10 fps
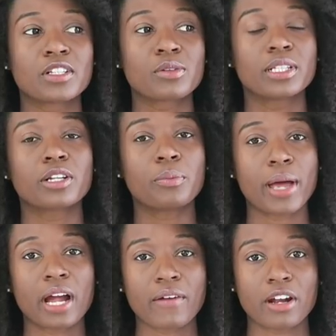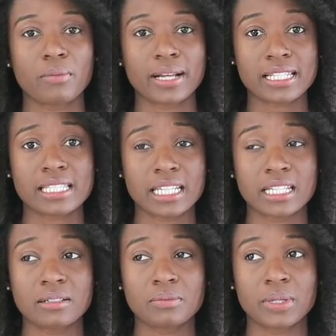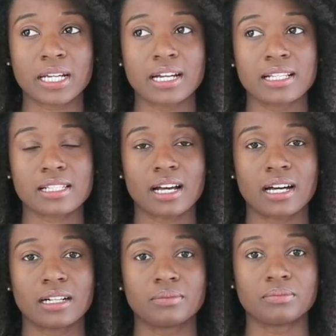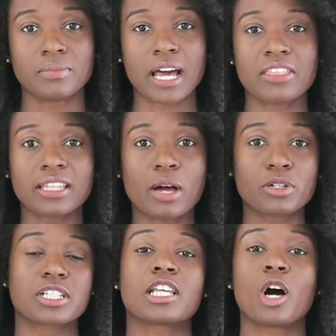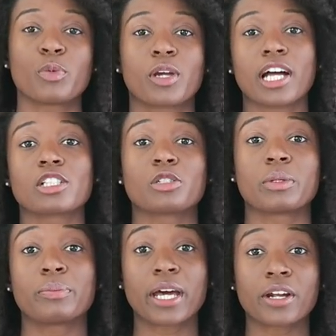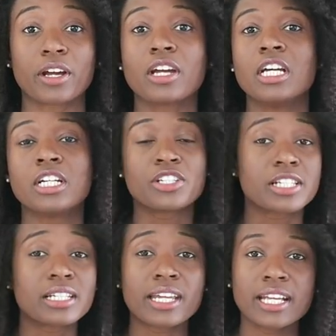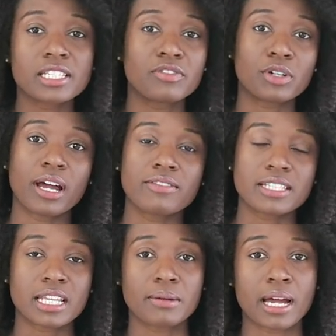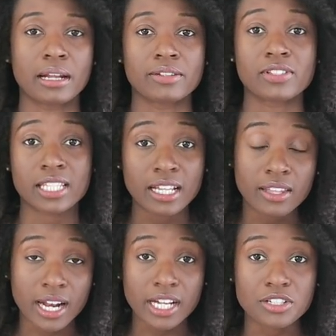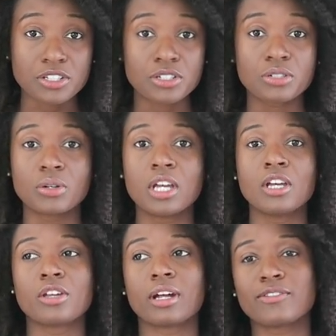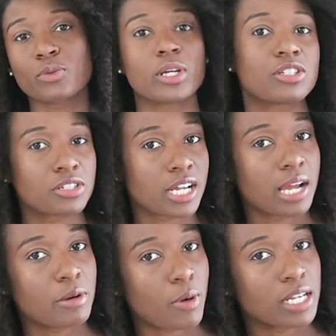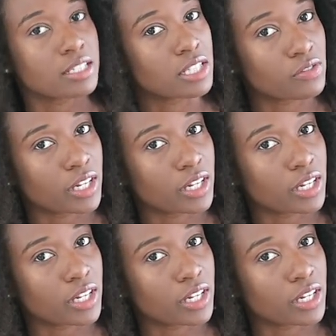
so a little background on my skin because um, I think that would just help you guys a little bit better, just in case if you don't have the same kind of skin that I do, you don't have to waste your time and watch this